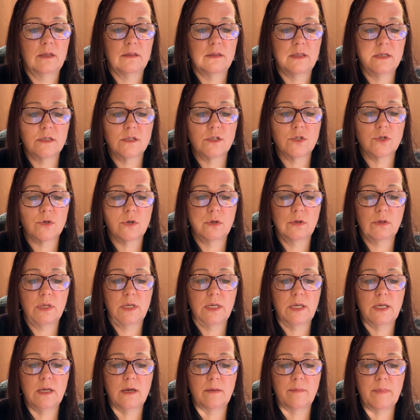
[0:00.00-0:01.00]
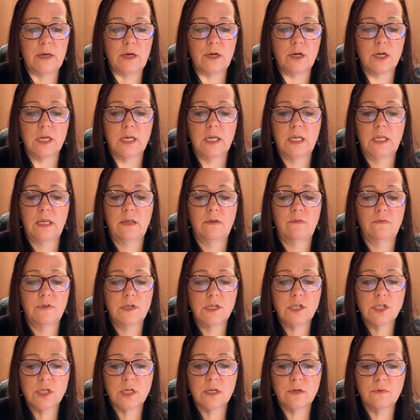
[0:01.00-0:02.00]
This truly American
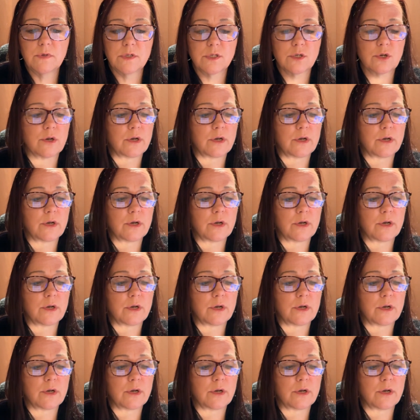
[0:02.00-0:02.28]
invention was